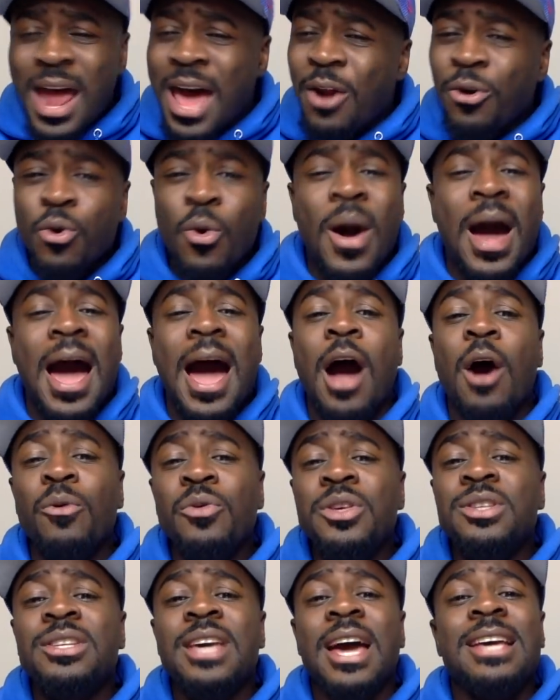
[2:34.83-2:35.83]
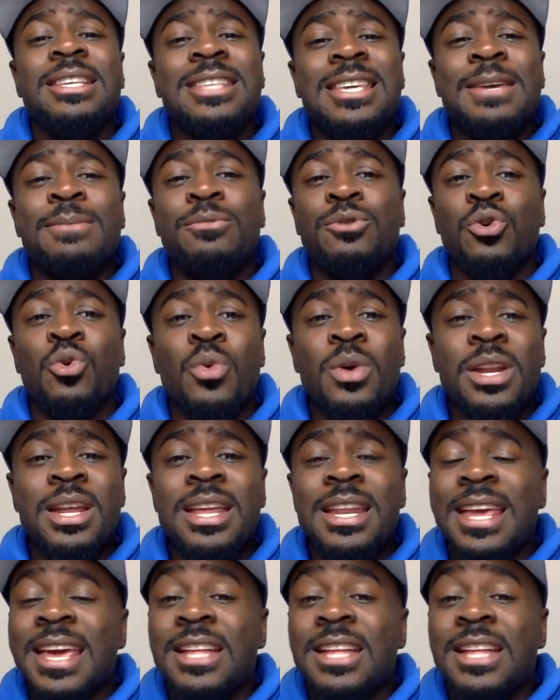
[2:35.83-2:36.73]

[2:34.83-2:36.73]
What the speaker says: I don't know how these guys keep doing it.